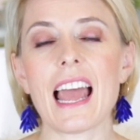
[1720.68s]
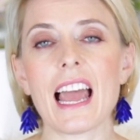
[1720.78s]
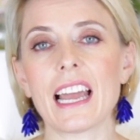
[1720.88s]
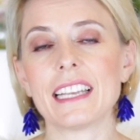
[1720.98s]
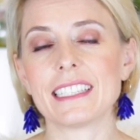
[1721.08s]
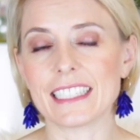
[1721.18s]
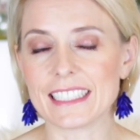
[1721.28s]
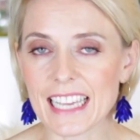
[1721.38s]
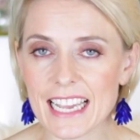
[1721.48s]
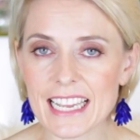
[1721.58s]
And
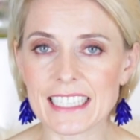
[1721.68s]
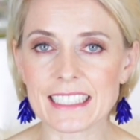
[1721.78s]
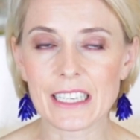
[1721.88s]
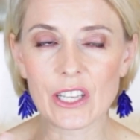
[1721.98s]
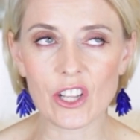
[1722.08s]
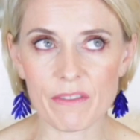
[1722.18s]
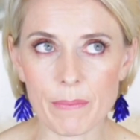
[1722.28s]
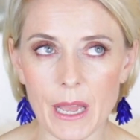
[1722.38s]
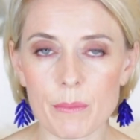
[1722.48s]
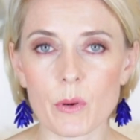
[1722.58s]
again, it's a lot of
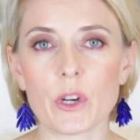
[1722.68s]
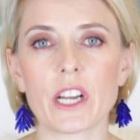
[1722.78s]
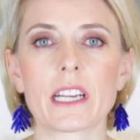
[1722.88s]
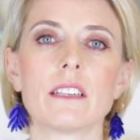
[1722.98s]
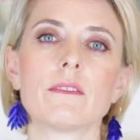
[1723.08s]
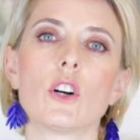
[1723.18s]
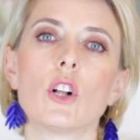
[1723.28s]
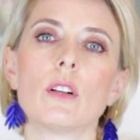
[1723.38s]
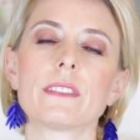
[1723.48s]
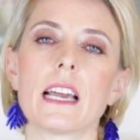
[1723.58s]
paperwork
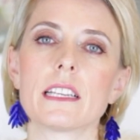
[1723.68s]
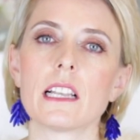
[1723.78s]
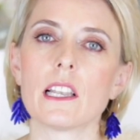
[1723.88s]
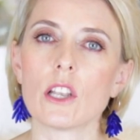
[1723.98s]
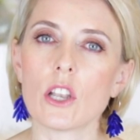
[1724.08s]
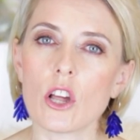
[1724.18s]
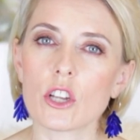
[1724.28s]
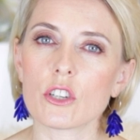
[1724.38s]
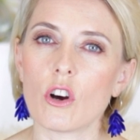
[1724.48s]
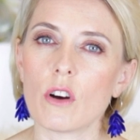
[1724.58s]
involved and a
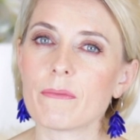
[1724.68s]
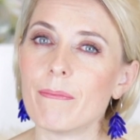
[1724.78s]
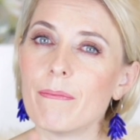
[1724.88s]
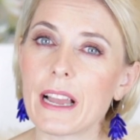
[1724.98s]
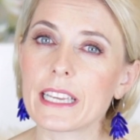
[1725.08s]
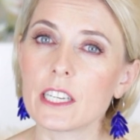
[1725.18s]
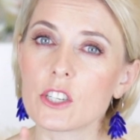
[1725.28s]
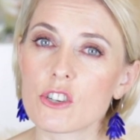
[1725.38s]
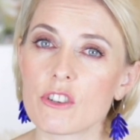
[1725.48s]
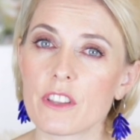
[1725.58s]
lot of making
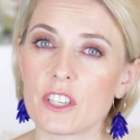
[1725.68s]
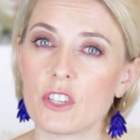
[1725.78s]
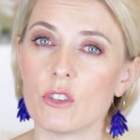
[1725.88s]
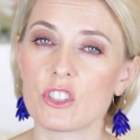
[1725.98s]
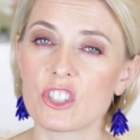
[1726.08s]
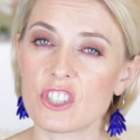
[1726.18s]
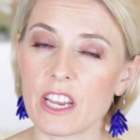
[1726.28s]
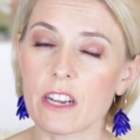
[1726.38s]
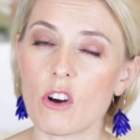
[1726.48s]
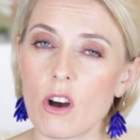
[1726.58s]
sure that you
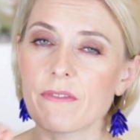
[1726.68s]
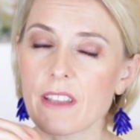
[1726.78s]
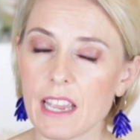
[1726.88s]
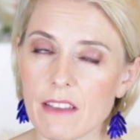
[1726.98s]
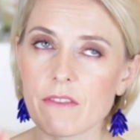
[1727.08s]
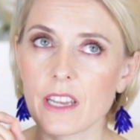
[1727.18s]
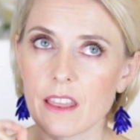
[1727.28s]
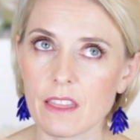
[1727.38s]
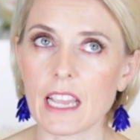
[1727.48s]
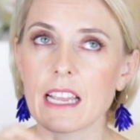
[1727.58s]
check off
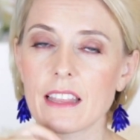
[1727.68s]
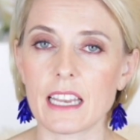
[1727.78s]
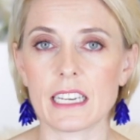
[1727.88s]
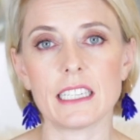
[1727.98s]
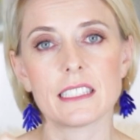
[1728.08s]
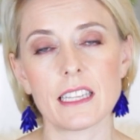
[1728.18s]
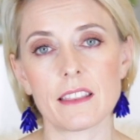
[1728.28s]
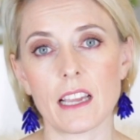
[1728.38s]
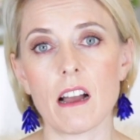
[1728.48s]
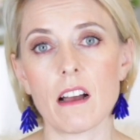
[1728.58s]
everything that it is that
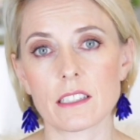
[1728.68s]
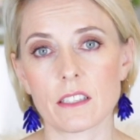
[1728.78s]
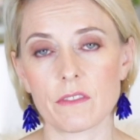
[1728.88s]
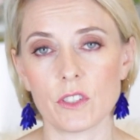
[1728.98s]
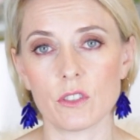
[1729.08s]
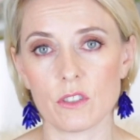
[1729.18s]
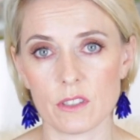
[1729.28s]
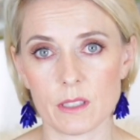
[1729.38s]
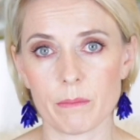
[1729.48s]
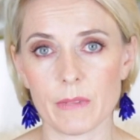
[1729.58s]
they ask of you to
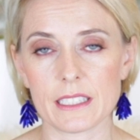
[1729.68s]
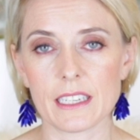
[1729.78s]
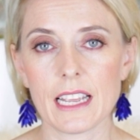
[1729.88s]
submit.